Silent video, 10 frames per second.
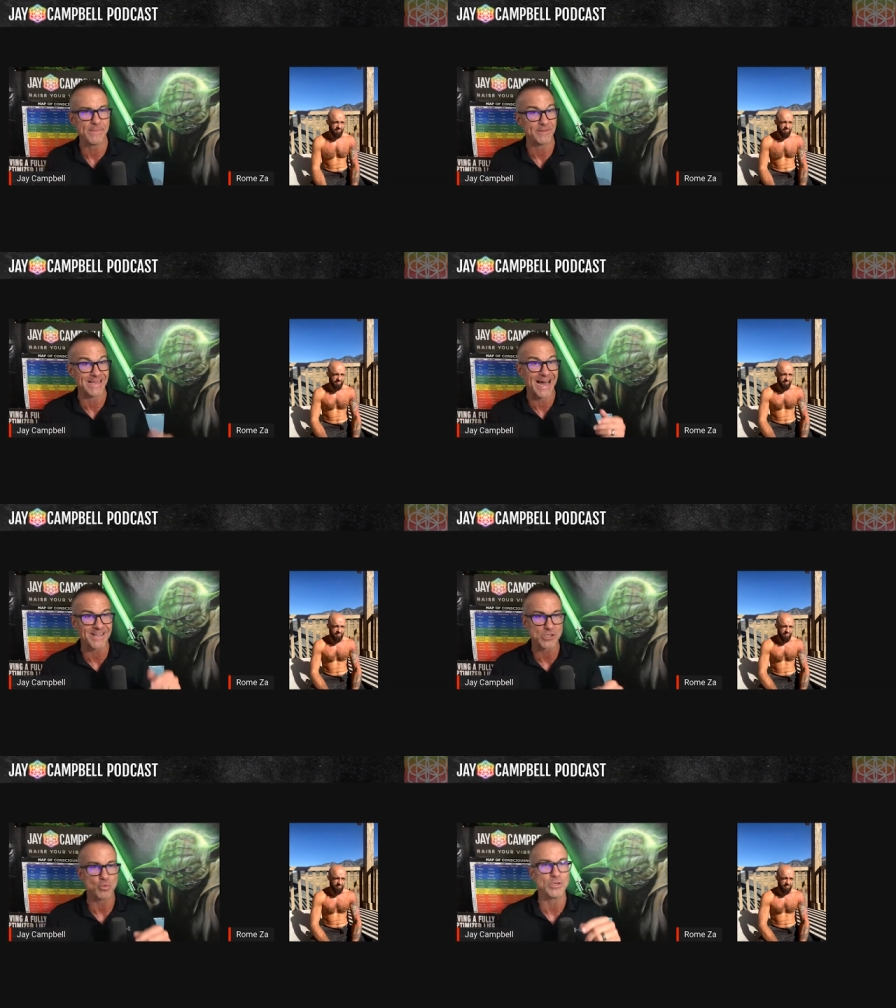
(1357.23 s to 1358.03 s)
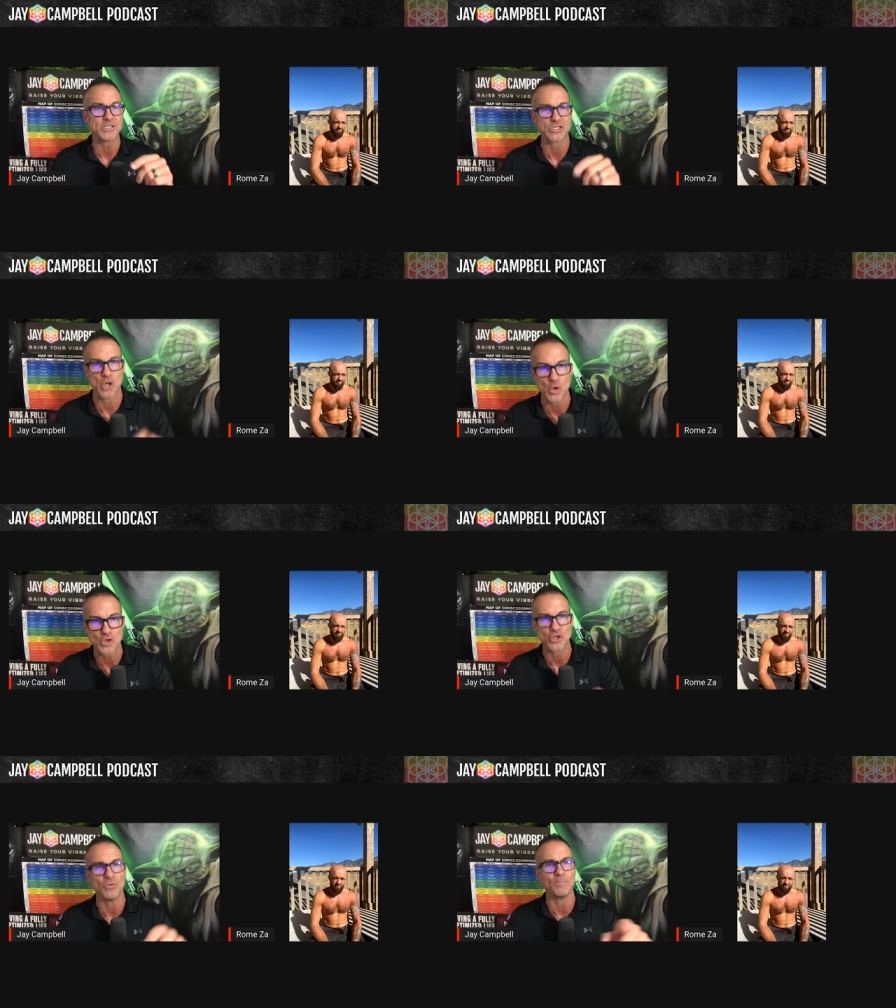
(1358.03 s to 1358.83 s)
But that's what
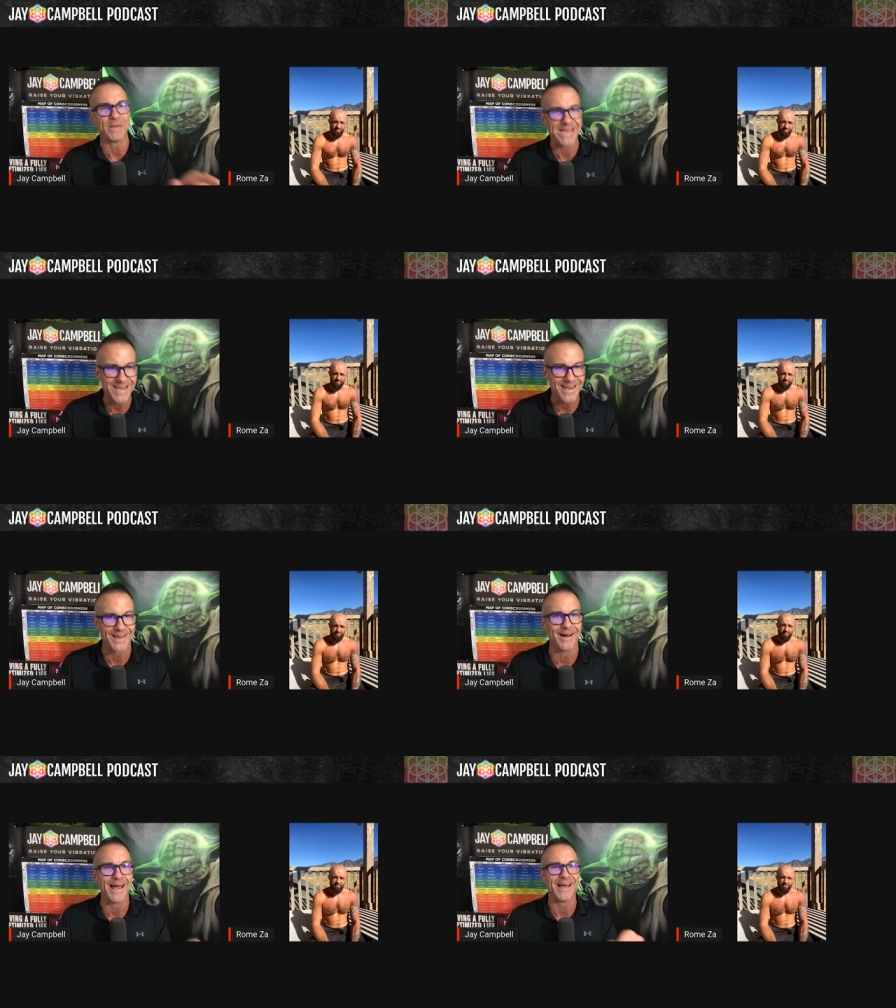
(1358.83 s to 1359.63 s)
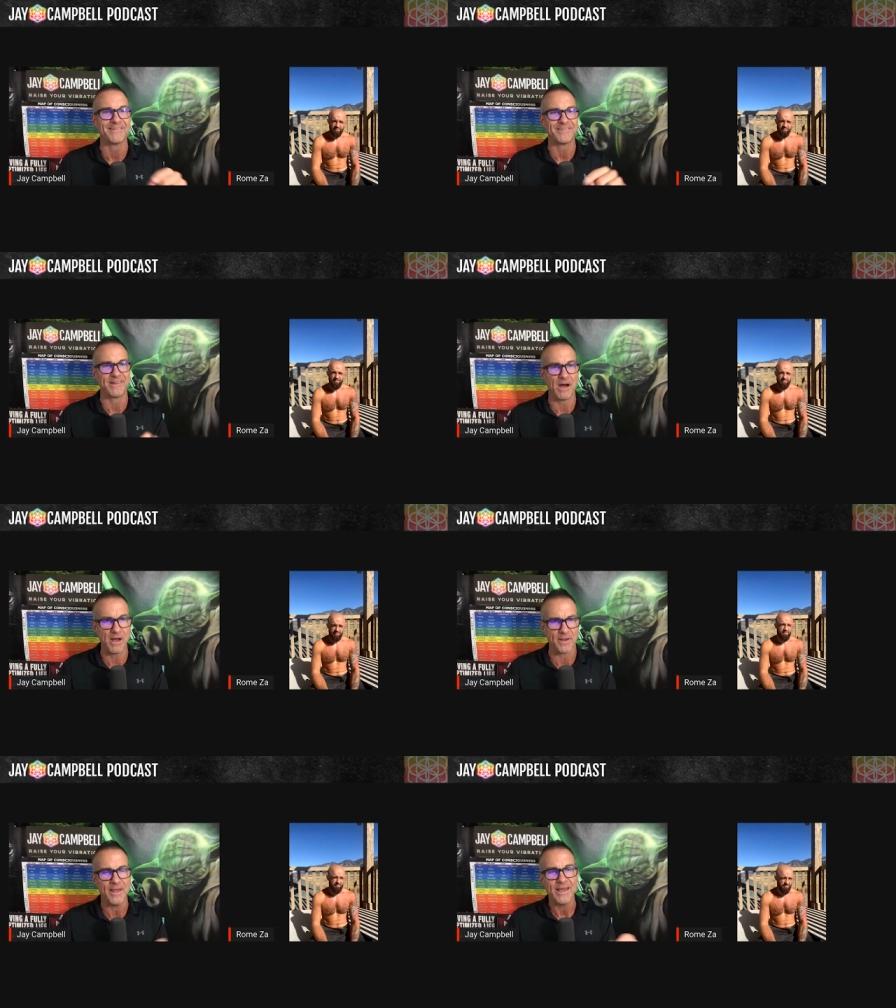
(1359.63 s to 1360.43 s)
social media has
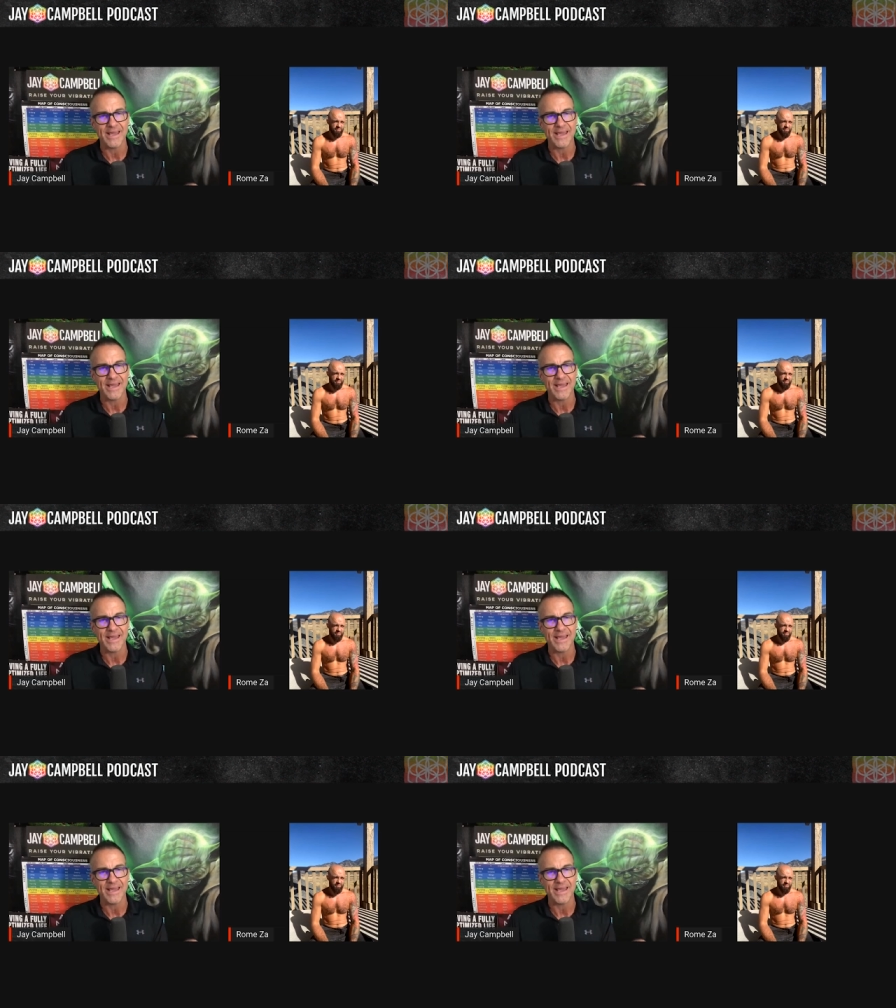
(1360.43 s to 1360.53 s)
done.